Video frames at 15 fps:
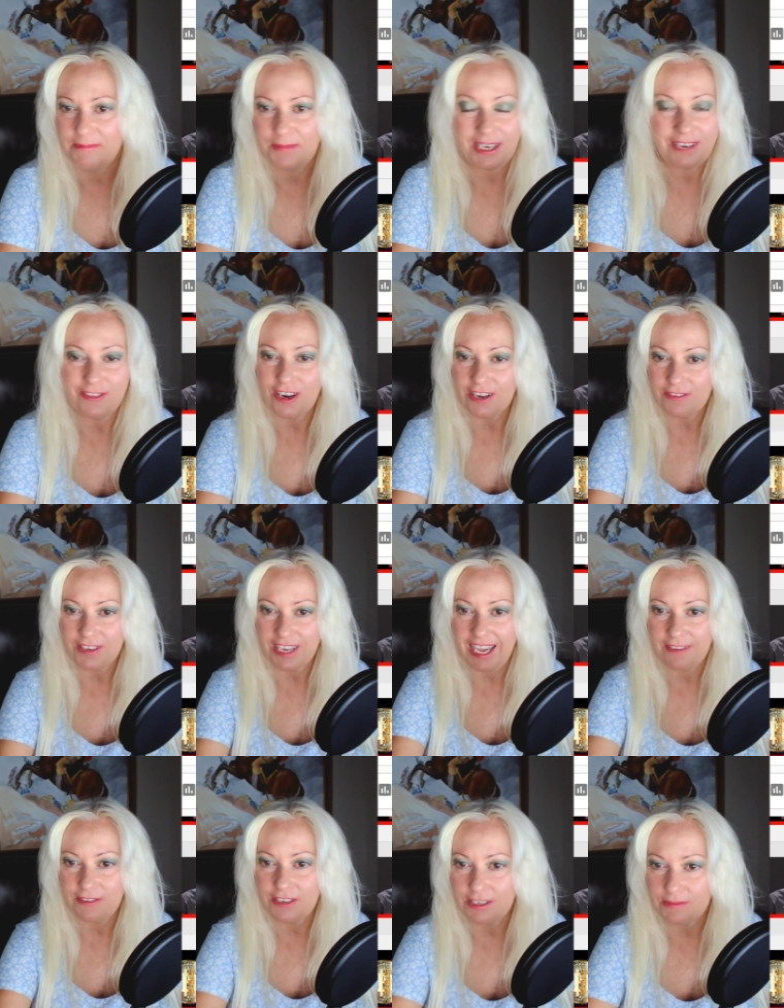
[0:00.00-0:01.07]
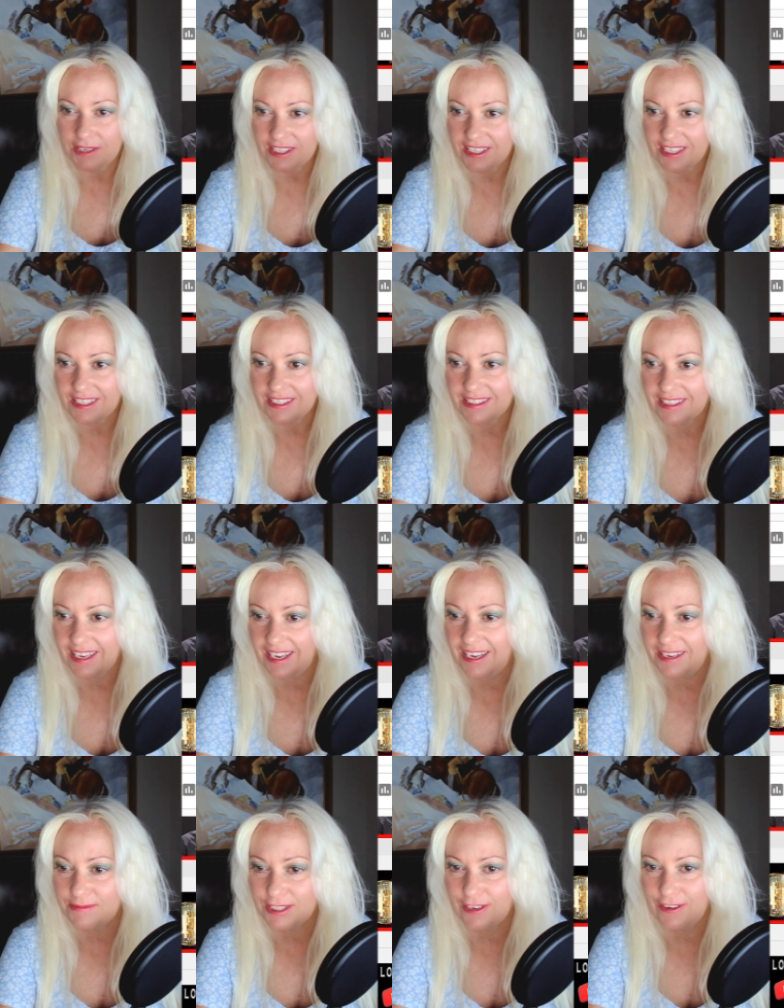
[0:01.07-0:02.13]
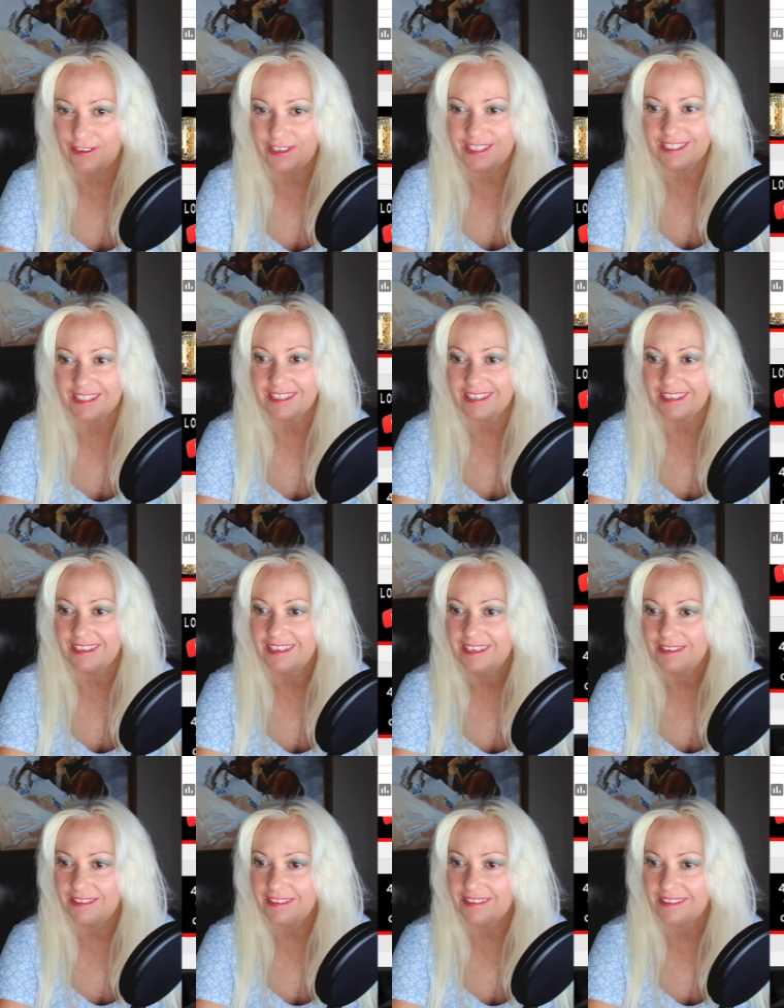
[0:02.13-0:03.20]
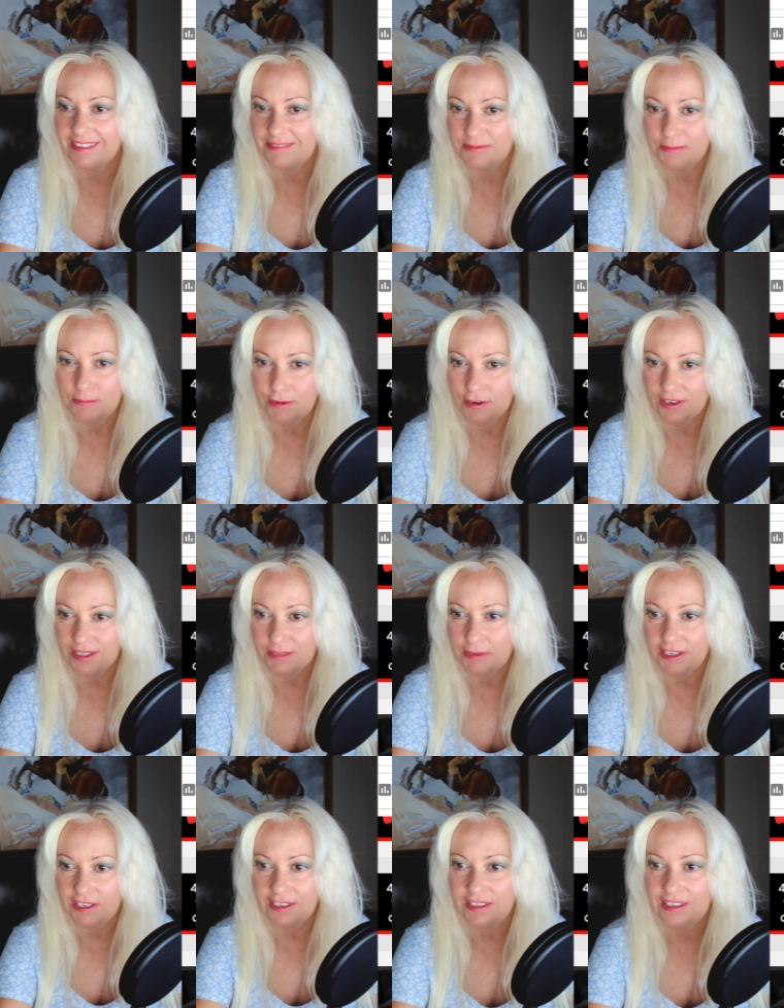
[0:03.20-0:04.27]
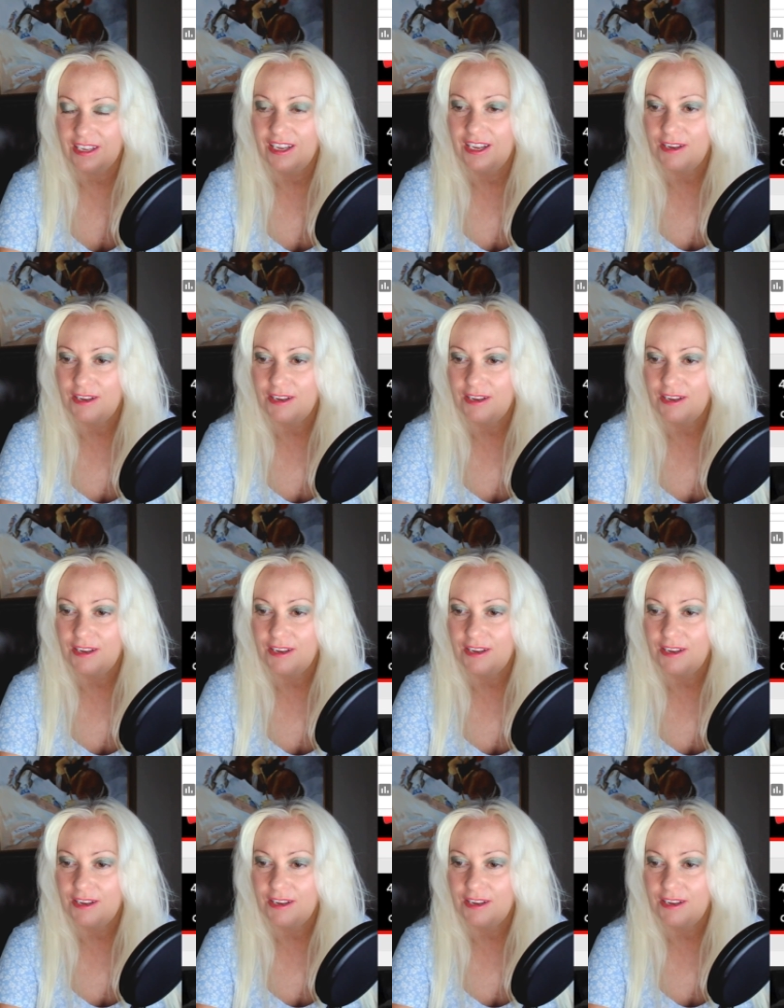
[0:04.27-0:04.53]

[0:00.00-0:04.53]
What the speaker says: But if you're off of caffeine, you might not get scammed so easily. You're more on the ball.